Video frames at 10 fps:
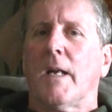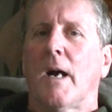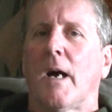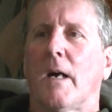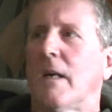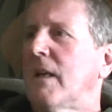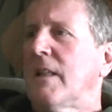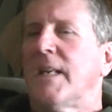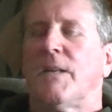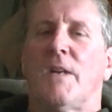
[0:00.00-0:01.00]
you know.
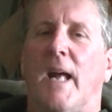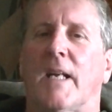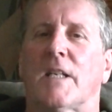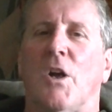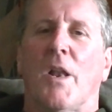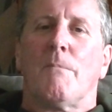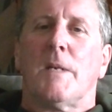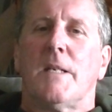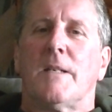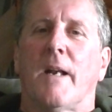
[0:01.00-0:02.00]
They didn't like it, the other
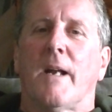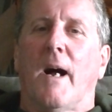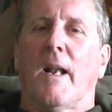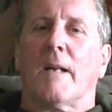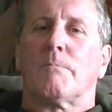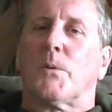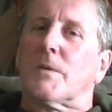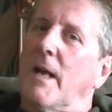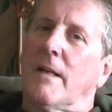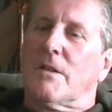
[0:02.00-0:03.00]
media and all that, but
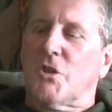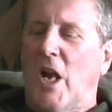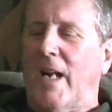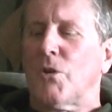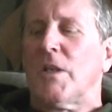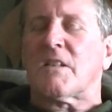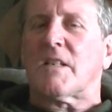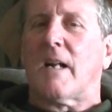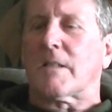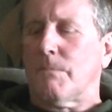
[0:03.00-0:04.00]
hey, check it out
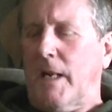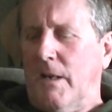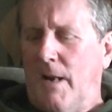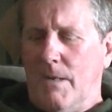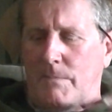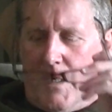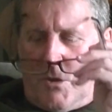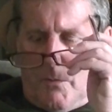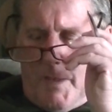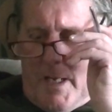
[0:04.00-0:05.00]
yourselves and make your own minds
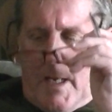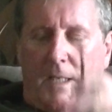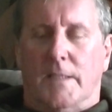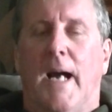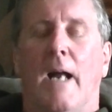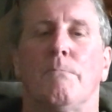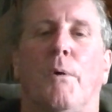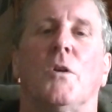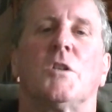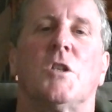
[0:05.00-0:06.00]
up. Dan
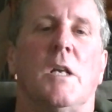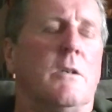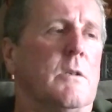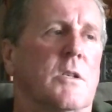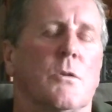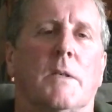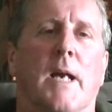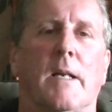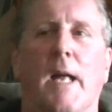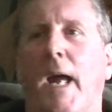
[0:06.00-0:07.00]
Bongino, some
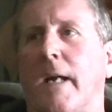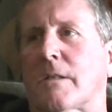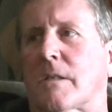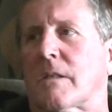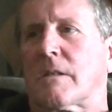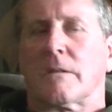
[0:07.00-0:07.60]
kind of ex